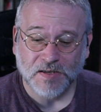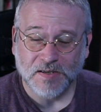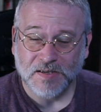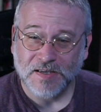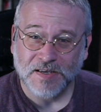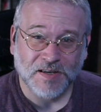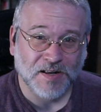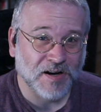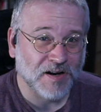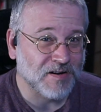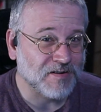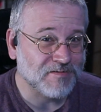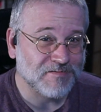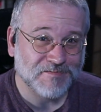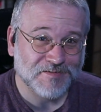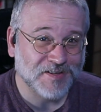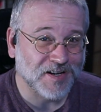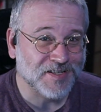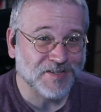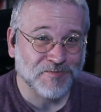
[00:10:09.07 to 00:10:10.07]
you know,
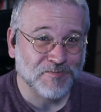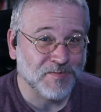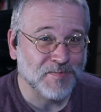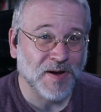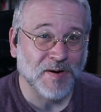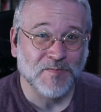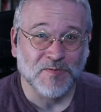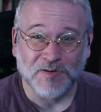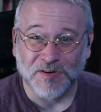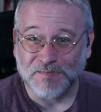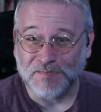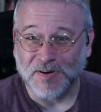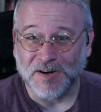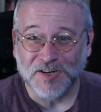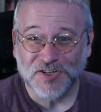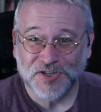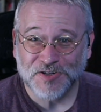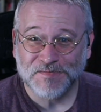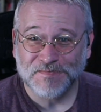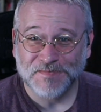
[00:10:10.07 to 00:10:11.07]
doesn't remember him
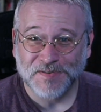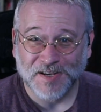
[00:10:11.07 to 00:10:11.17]
much.